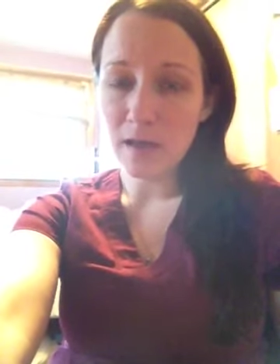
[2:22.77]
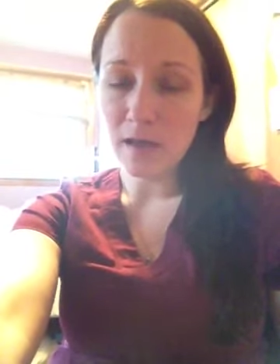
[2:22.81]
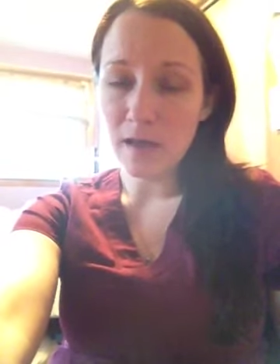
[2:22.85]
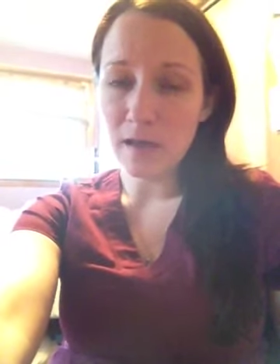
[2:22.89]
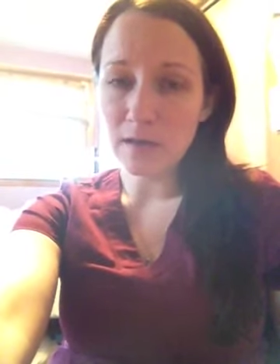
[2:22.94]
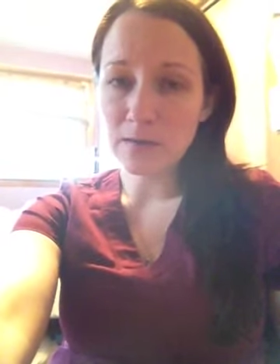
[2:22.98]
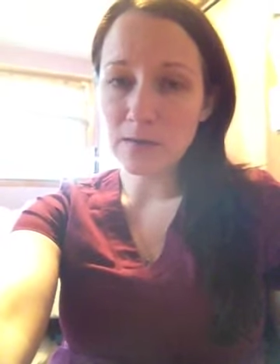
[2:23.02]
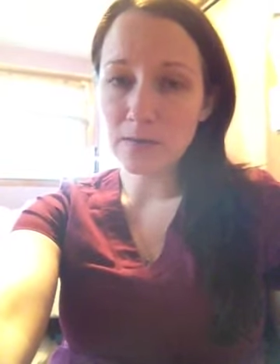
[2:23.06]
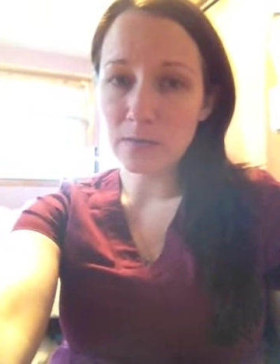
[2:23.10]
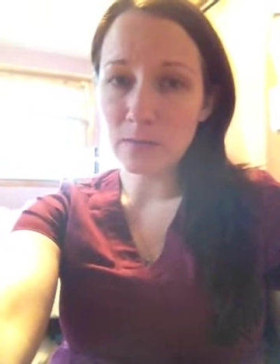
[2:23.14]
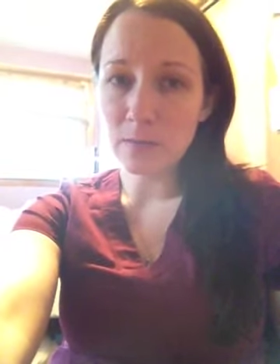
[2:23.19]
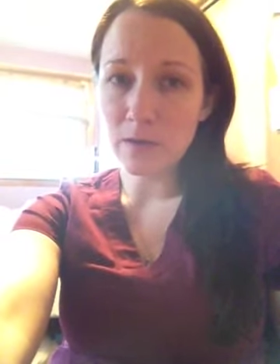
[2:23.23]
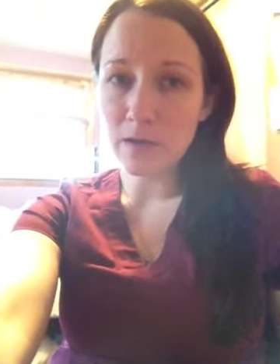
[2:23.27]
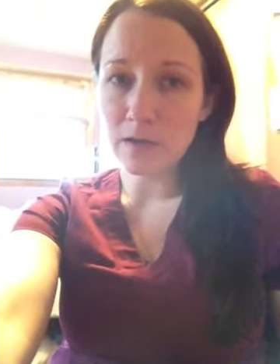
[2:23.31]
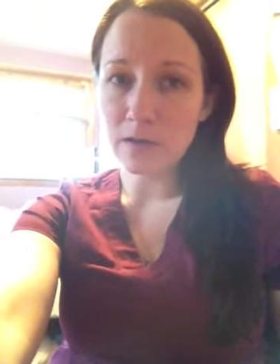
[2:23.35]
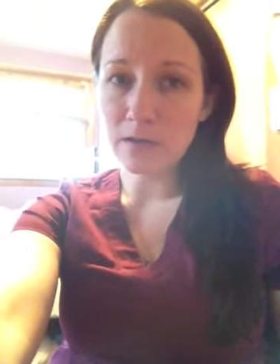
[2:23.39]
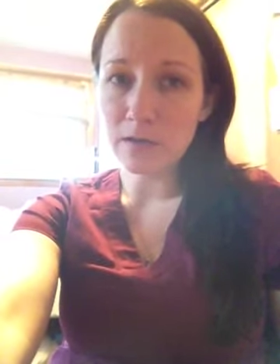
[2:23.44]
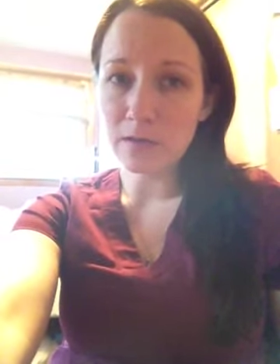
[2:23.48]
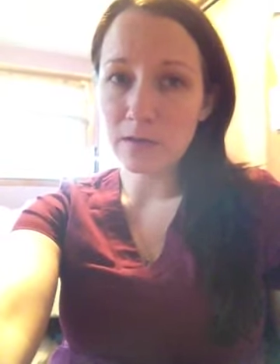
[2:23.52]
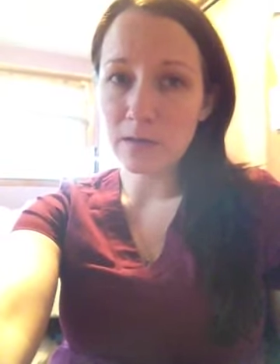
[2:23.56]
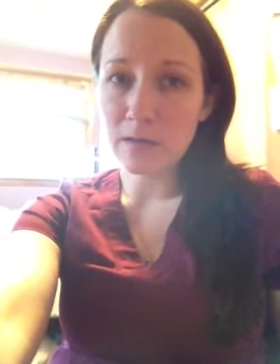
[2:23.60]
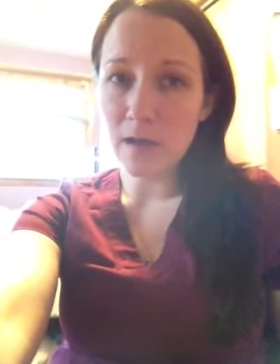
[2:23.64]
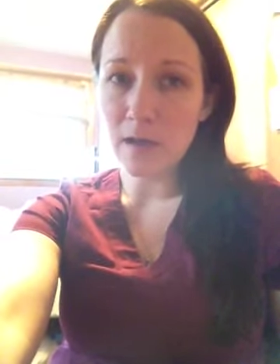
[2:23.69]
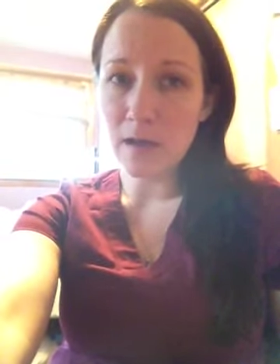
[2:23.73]
as
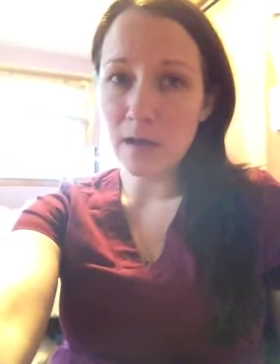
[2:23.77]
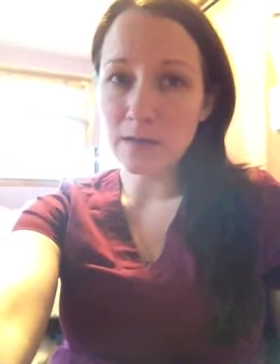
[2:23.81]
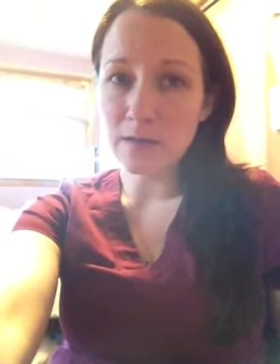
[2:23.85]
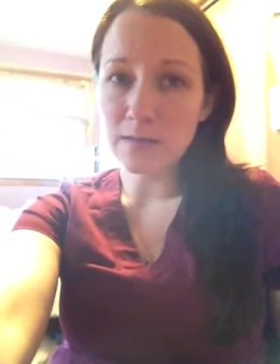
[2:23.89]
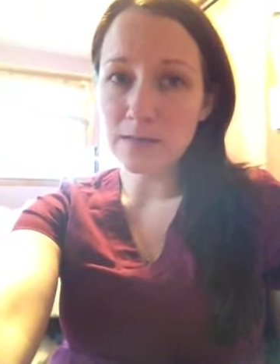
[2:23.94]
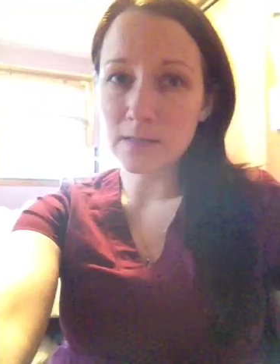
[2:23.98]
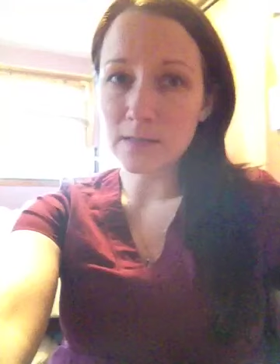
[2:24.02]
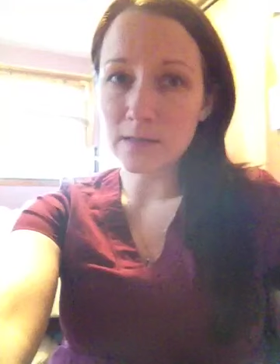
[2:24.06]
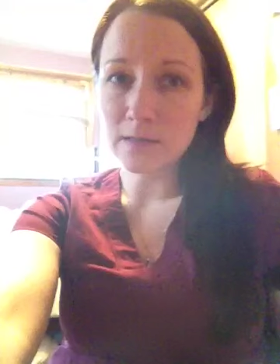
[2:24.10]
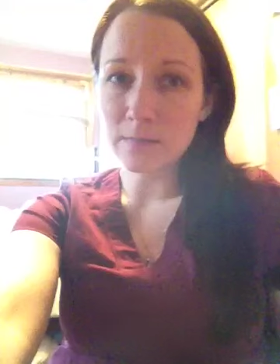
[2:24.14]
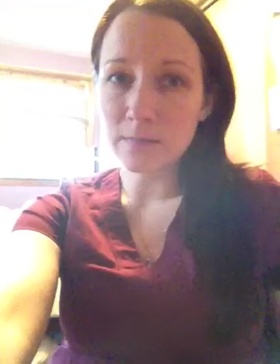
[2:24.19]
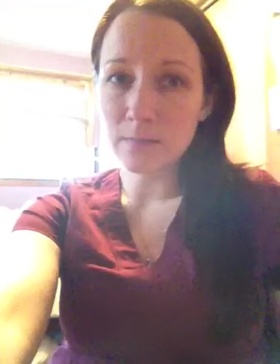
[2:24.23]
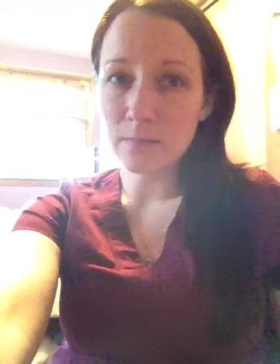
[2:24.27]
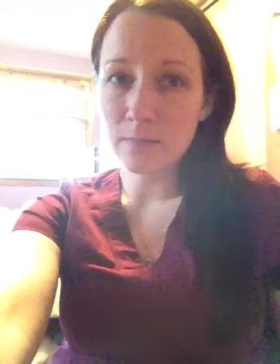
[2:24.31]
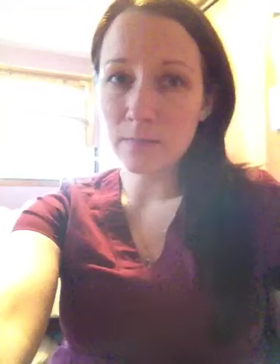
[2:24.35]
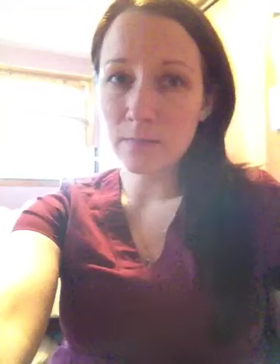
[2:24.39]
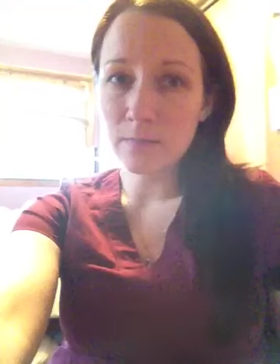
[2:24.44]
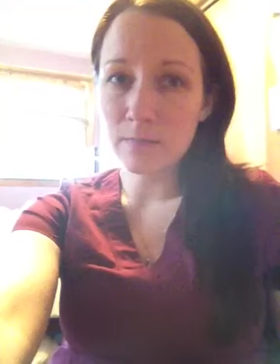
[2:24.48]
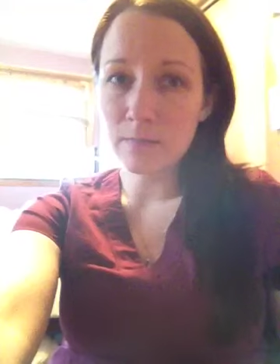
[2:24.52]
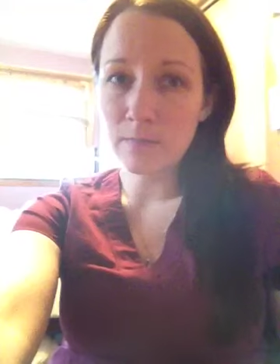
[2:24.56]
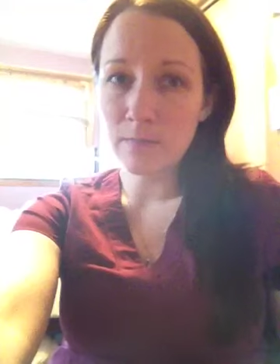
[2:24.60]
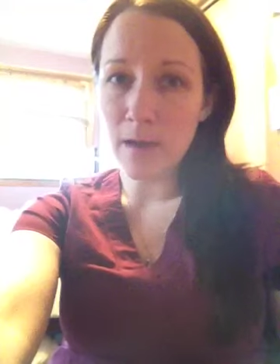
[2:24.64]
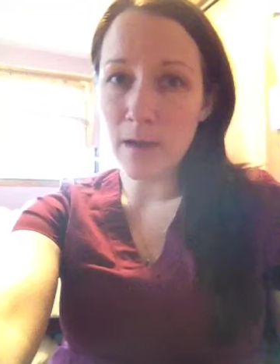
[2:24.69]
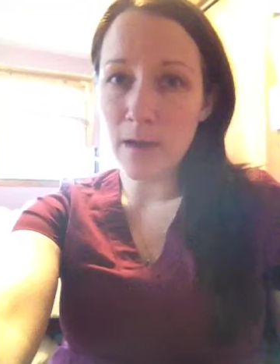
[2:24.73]
well as
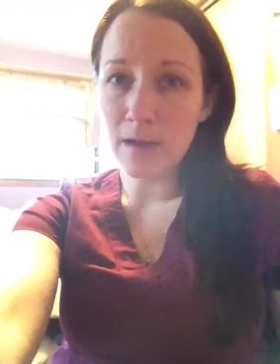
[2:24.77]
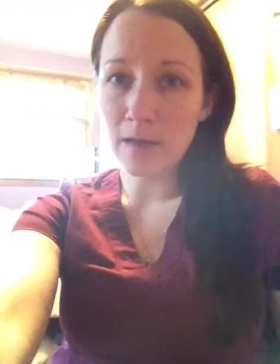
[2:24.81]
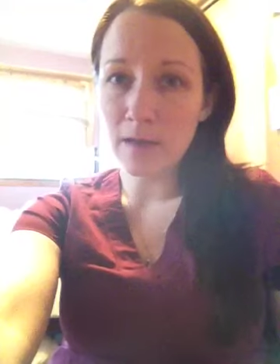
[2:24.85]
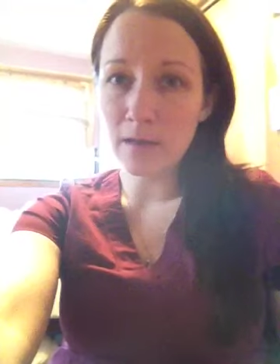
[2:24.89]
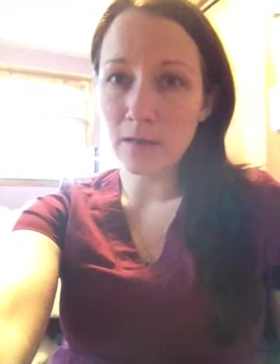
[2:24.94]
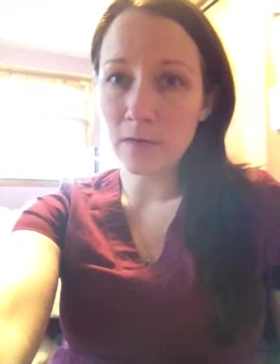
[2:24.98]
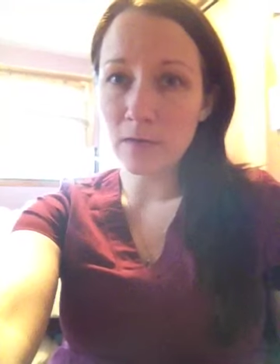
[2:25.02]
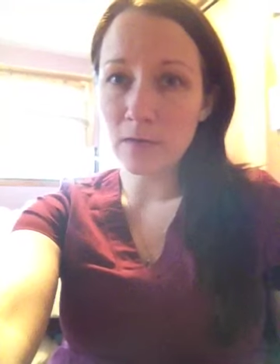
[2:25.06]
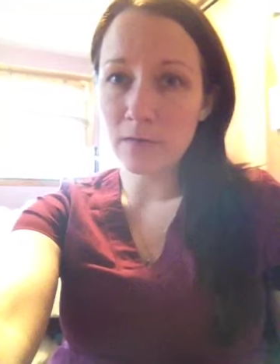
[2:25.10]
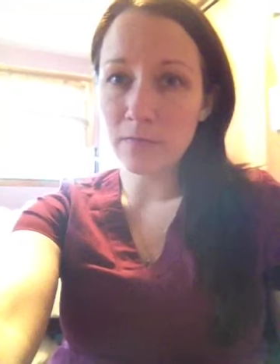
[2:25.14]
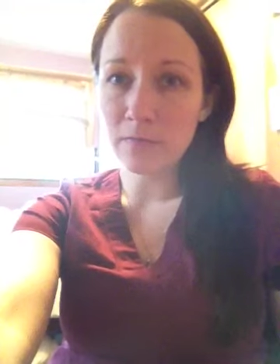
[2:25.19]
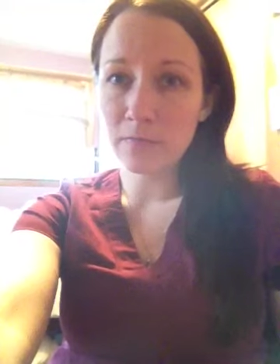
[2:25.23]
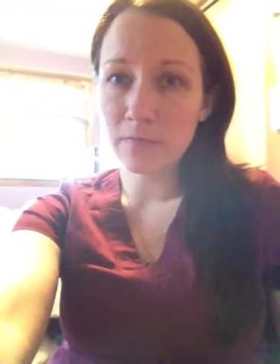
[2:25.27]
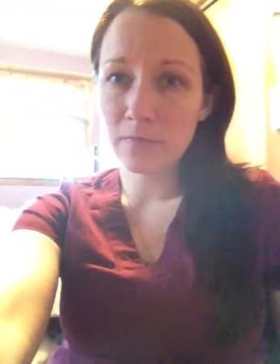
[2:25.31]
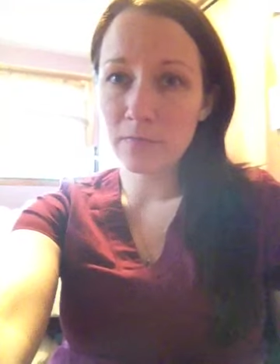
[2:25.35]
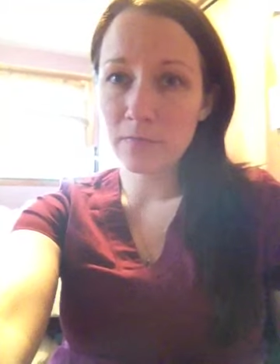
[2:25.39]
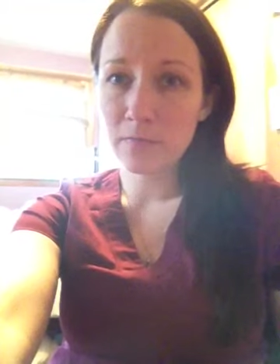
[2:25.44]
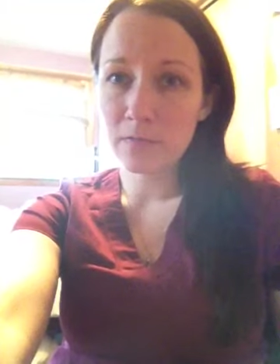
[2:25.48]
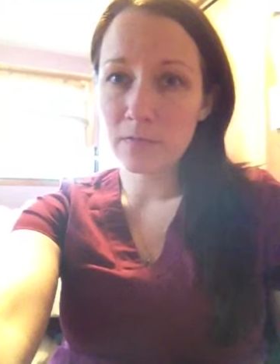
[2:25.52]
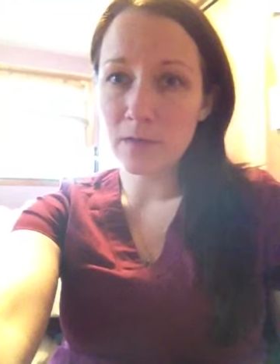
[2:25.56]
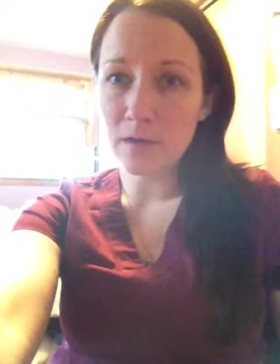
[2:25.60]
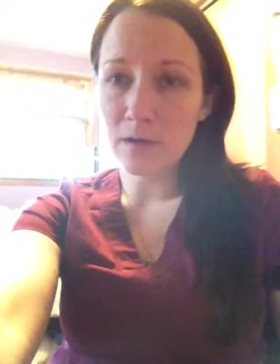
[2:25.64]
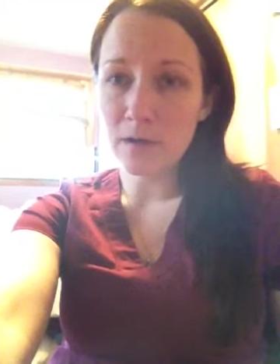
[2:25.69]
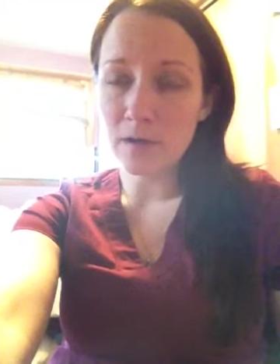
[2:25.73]
backing off
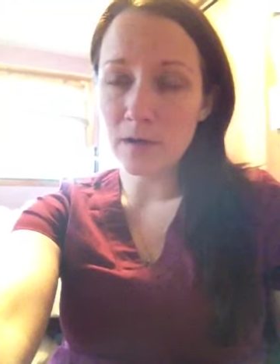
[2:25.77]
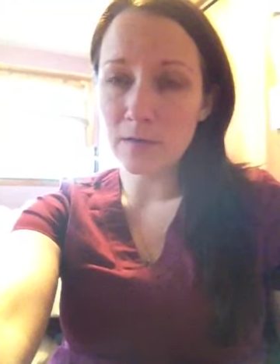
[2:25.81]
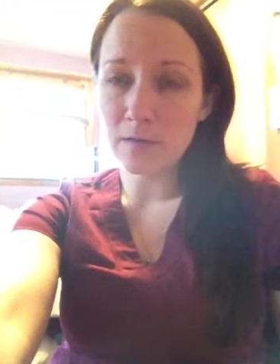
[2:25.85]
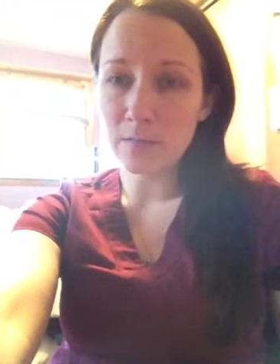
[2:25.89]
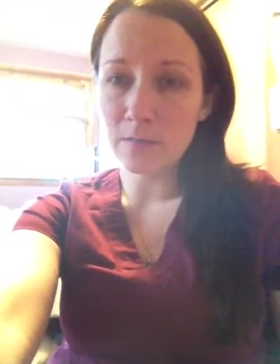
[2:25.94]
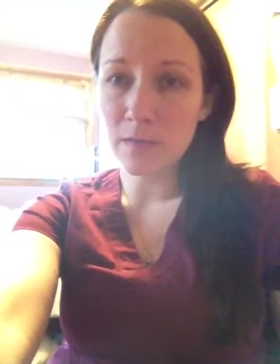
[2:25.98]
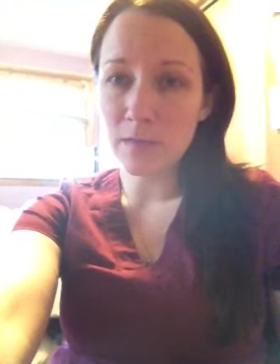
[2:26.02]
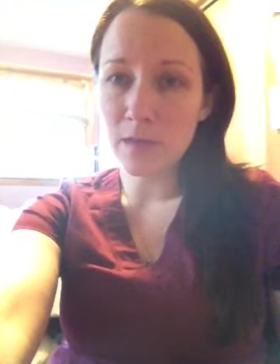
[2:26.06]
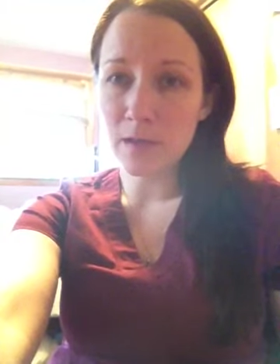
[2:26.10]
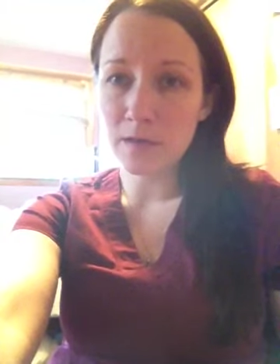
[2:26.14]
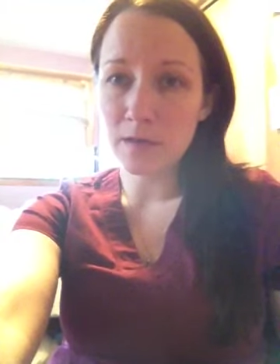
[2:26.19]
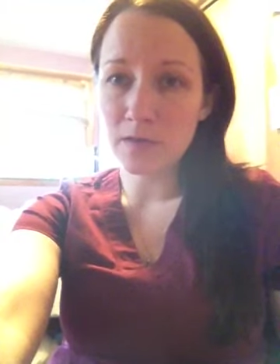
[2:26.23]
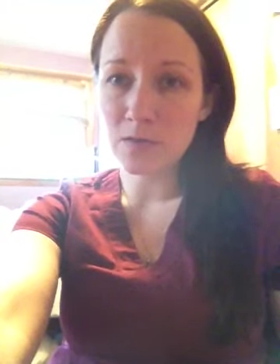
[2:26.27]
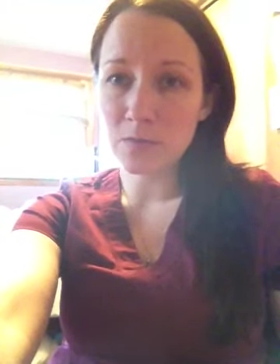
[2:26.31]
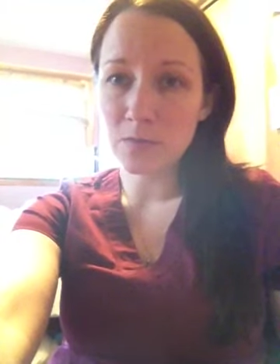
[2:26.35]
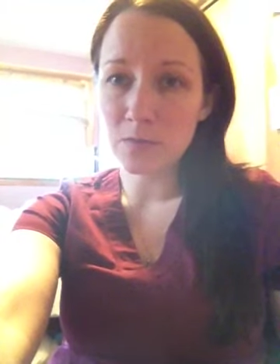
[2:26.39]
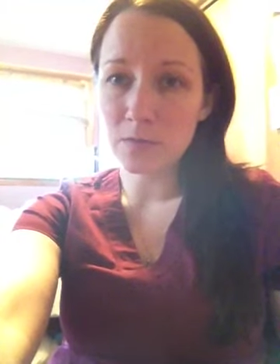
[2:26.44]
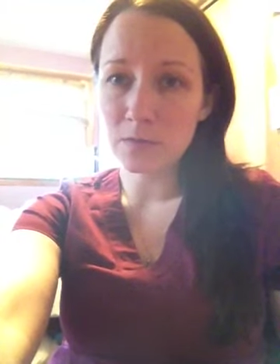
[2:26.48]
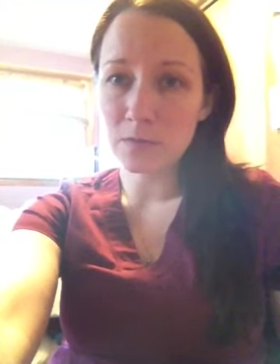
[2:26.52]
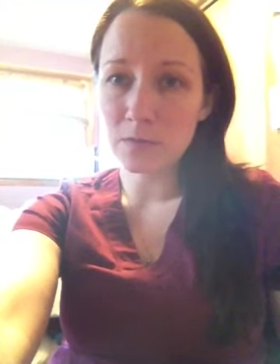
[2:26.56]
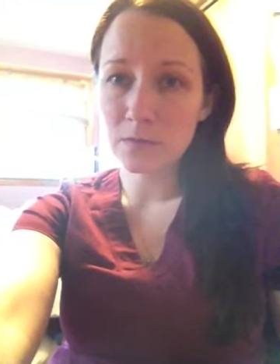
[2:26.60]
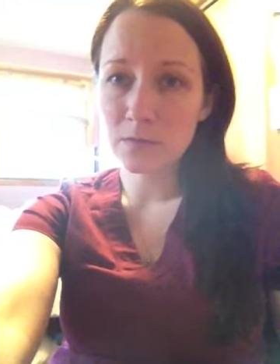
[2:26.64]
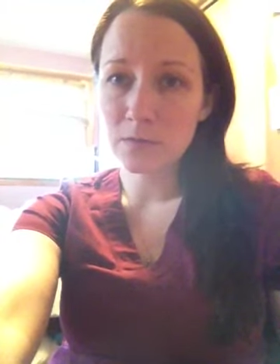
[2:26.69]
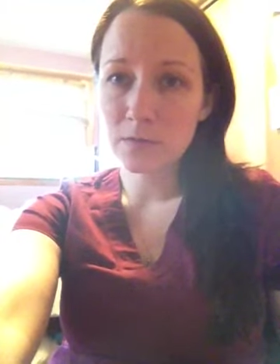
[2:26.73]
the
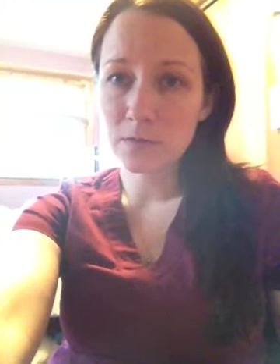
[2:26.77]
actual